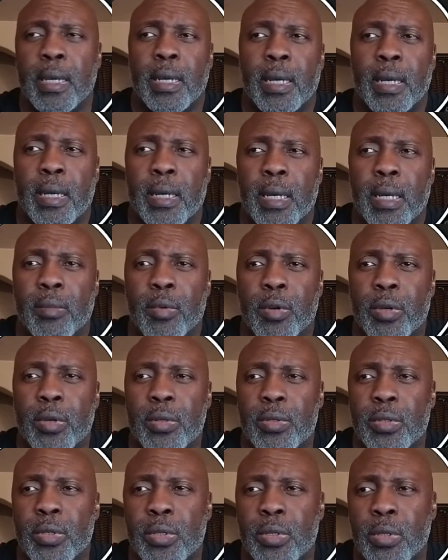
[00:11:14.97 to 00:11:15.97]
I'm going
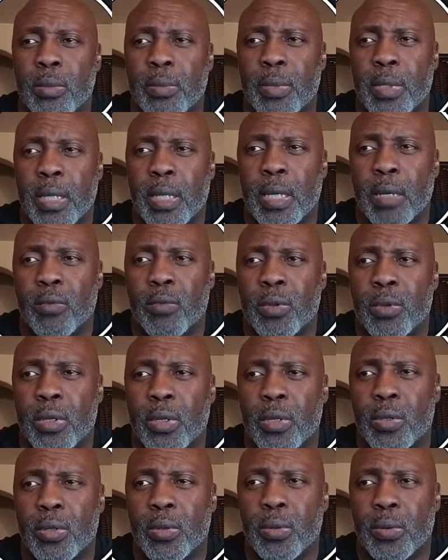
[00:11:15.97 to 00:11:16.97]
to stop there. I will
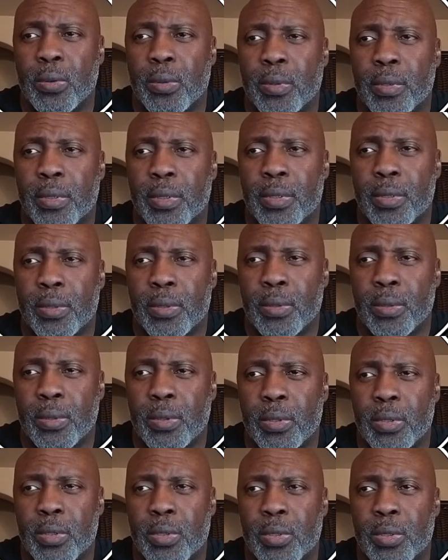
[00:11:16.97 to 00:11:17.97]
not go
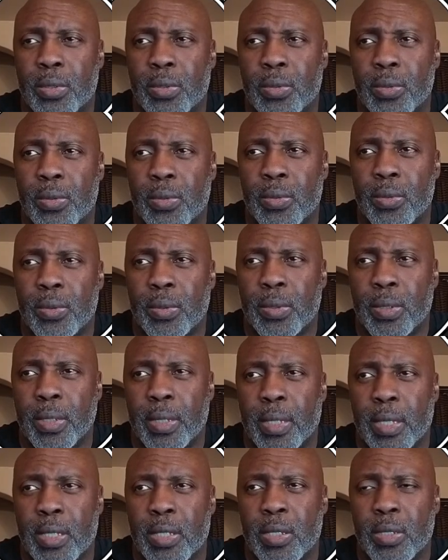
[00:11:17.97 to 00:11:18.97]
to the
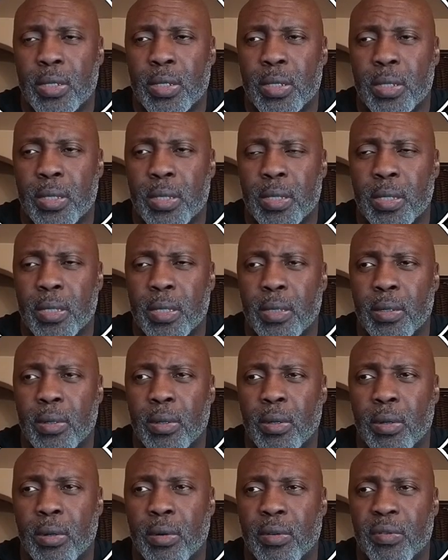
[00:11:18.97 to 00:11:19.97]
rest
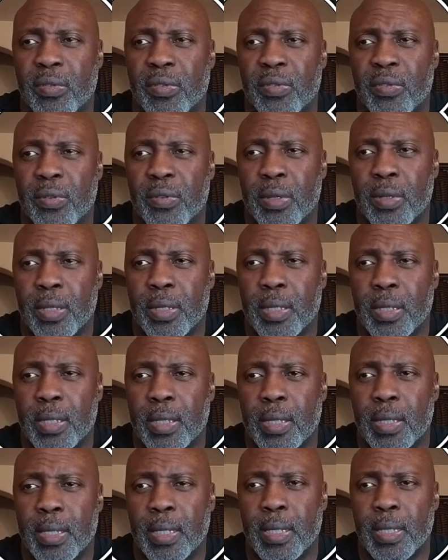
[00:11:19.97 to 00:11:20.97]
of
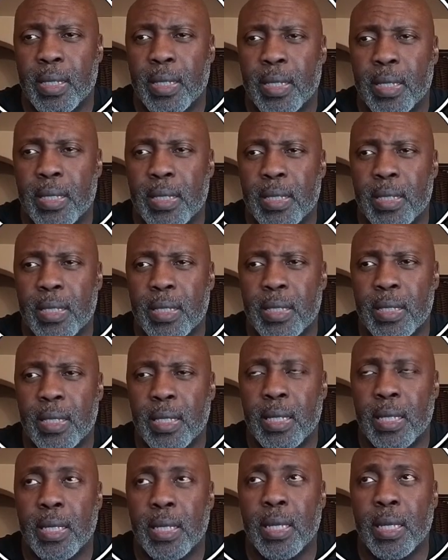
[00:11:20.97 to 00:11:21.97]
the list
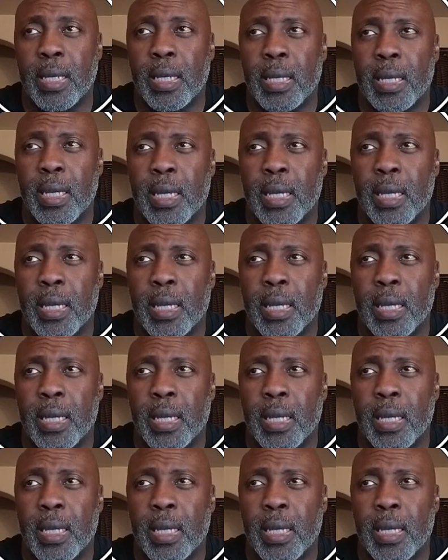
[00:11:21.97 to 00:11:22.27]
here.